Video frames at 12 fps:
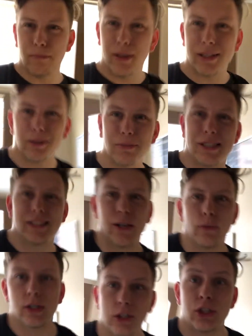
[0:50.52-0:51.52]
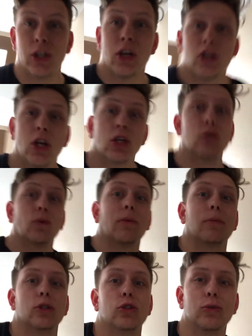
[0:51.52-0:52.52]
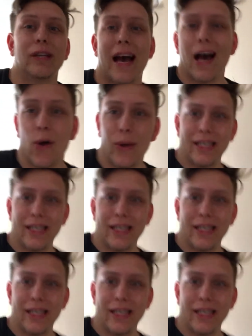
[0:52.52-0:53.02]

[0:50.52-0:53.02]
picked up a sandwich. So what I'm gonna do now